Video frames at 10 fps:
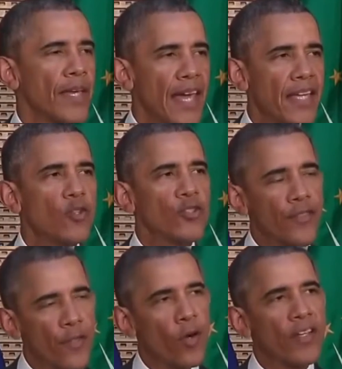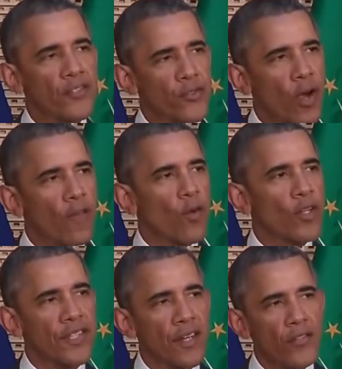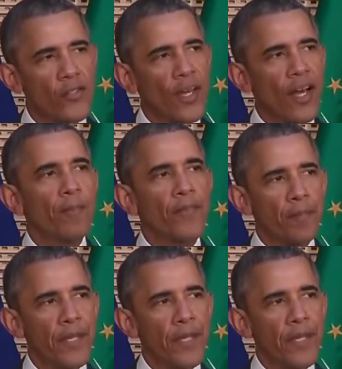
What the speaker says: the AU's authority and strong voice can also help